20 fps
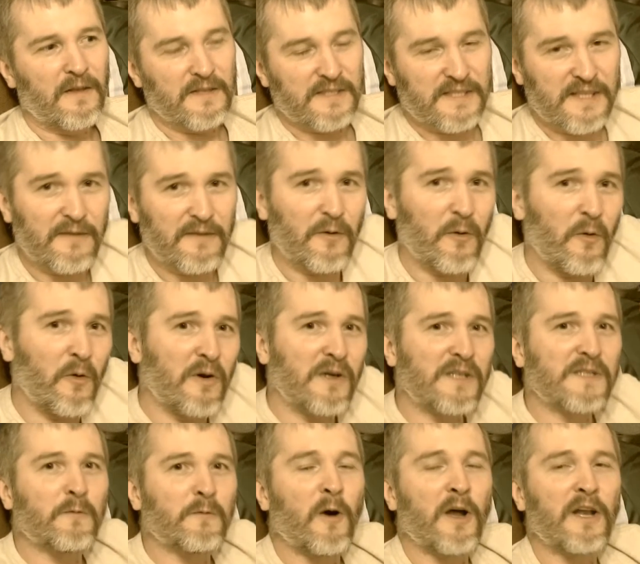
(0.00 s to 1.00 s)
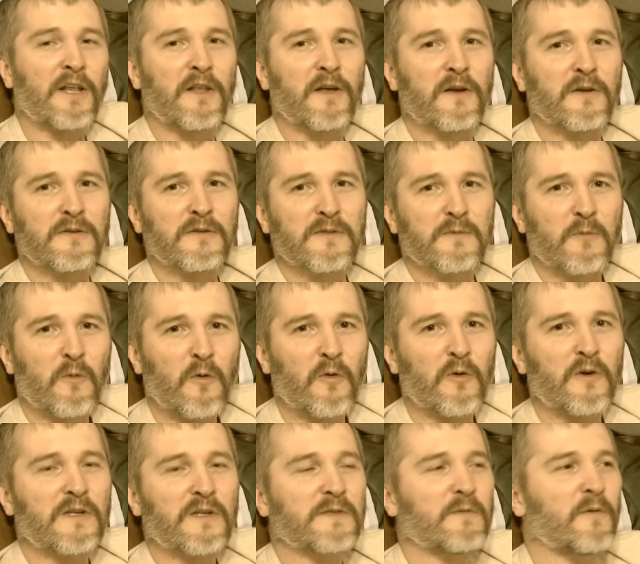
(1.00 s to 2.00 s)
The Civil War is one of those
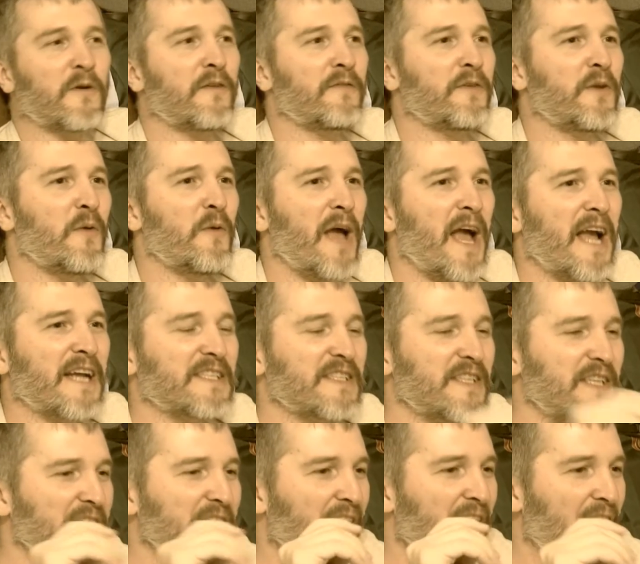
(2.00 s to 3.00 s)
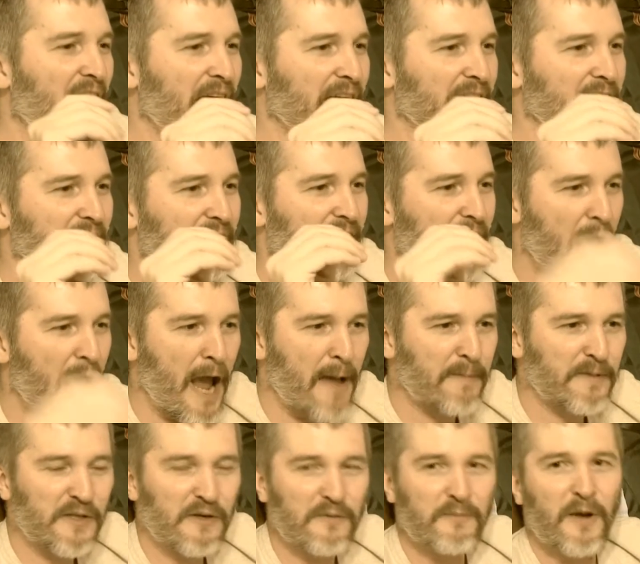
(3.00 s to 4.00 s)
wars where if you actually got
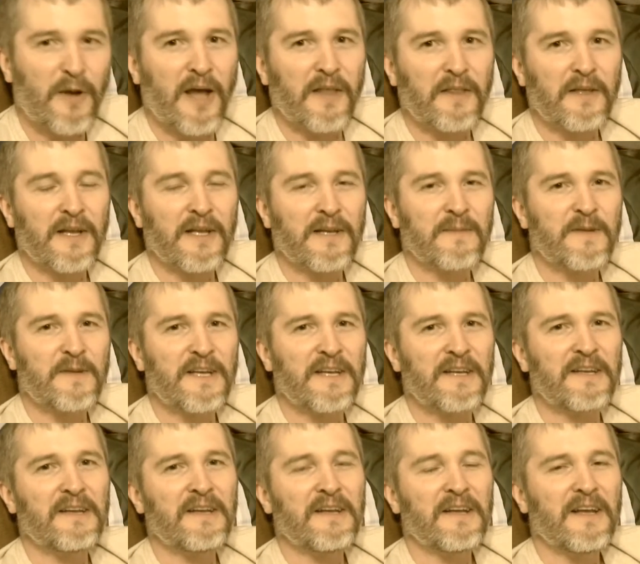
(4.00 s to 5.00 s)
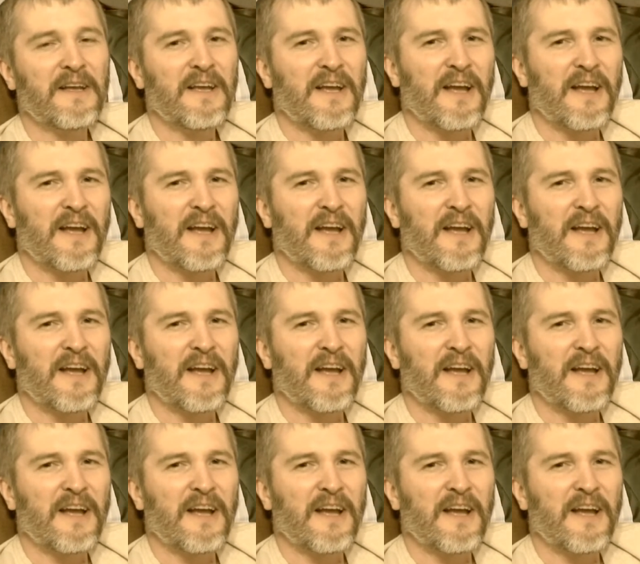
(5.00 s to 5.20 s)
captured by the enemy